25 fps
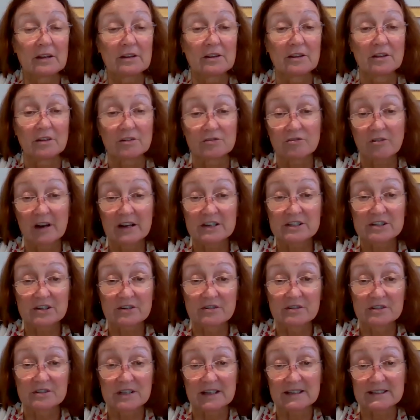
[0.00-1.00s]
The
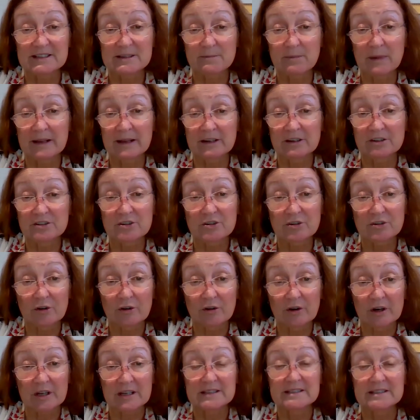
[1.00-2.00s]
Treasurer's
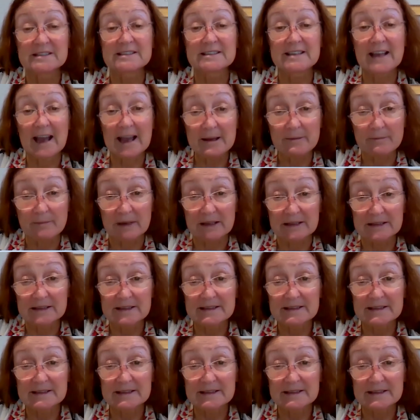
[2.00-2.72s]
explanatory statement